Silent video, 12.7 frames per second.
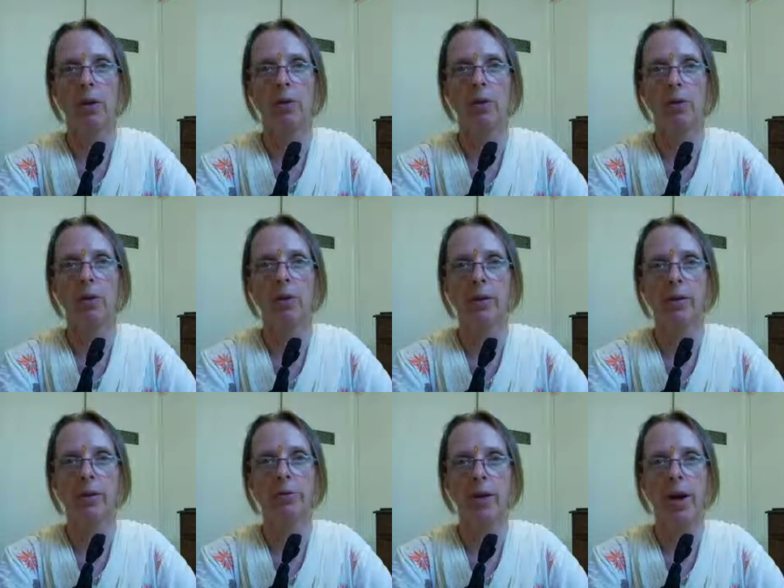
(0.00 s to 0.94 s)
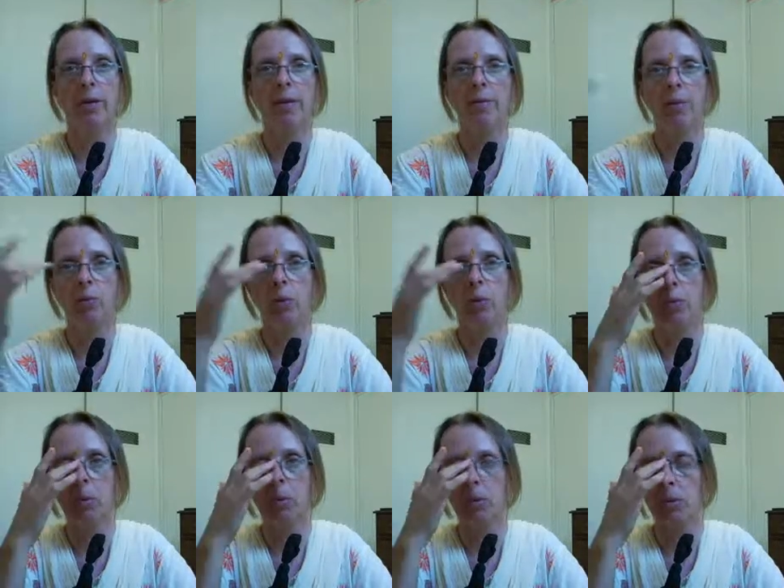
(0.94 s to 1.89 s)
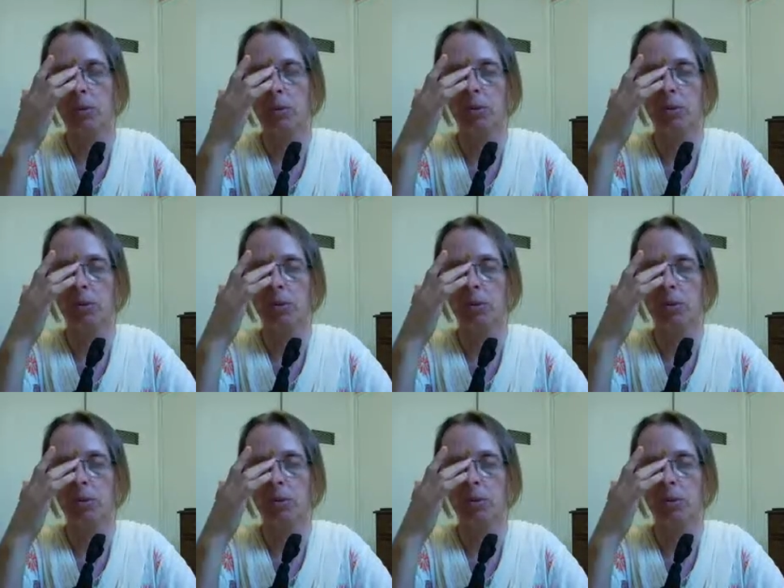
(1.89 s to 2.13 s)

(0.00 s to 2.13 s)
they were starting to draft these people